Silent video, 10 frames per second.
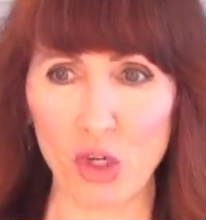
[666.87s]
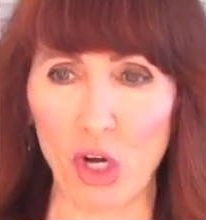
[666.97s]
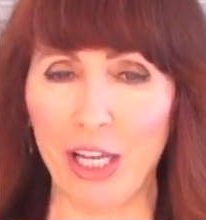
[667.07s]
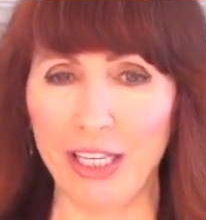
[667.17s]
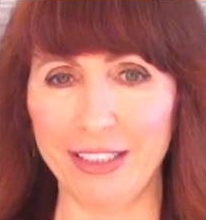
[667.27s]

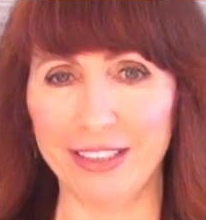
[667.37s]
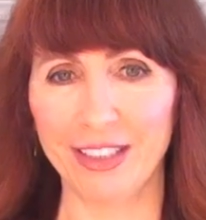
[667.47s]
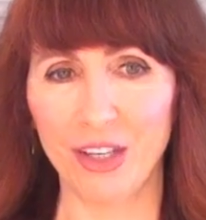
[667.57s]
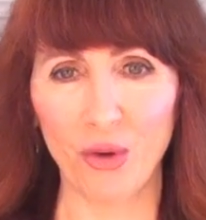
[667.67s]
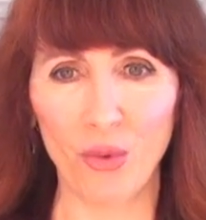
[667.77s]
trine
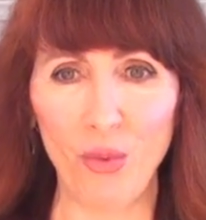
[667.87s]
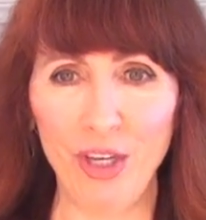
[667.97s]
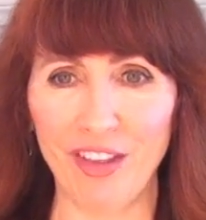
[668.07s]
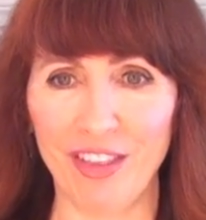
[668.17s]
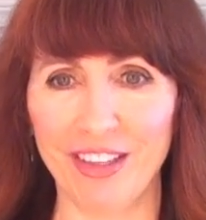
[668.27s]

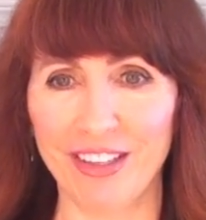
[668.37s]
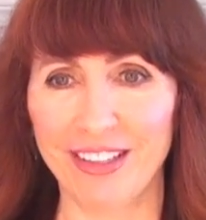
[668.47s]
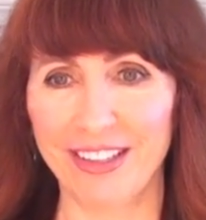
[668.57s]
with